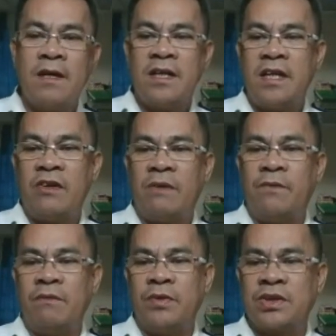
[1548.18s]
Now, the
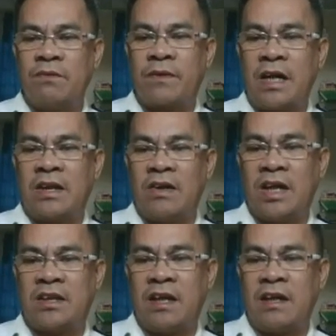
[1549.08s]
purpose of
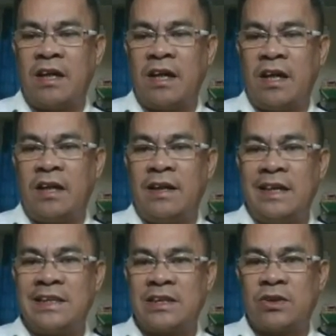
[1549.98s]
calculating n
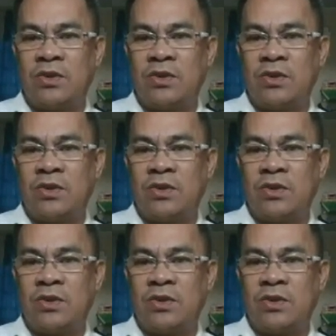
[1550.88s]
is